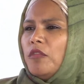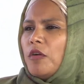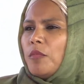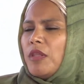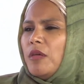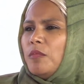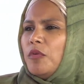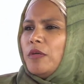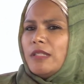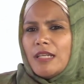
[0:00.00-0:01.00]
from the
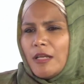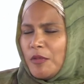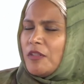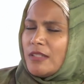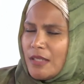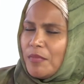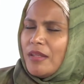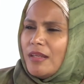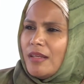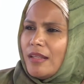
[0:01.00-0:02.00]
employer side, because
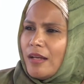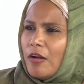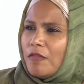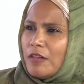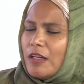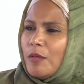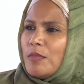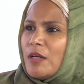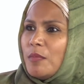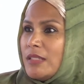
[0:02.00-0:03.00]
something that often
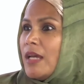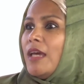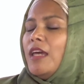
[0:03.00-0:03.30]
comes up is,